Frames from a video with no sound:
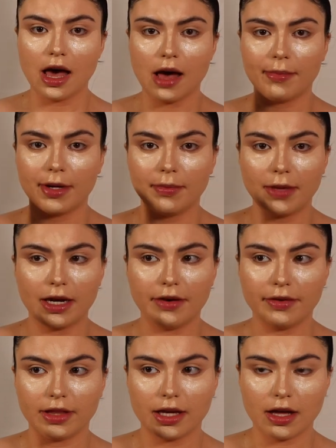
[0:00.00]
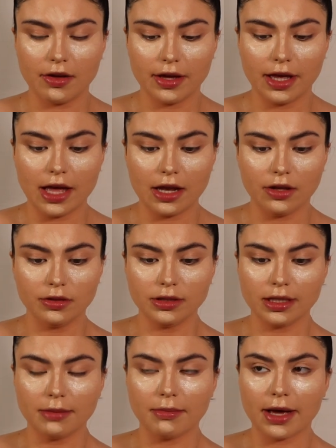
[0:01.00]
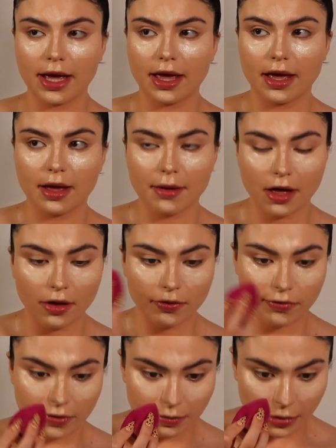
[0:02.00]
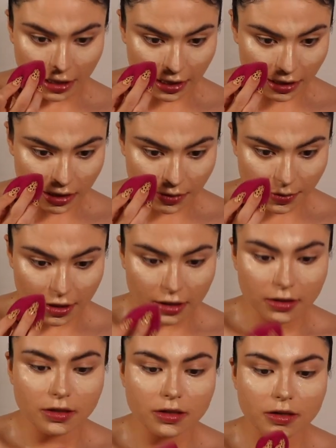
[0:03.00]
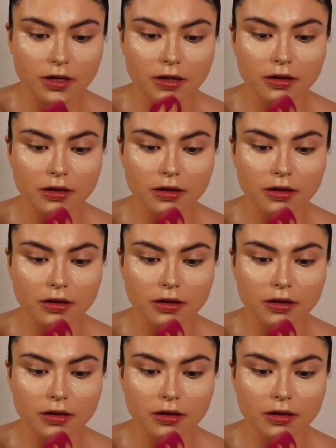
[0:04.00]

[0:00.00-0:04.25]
I'm going to blend everything out again using my e.l.f. blending sponge.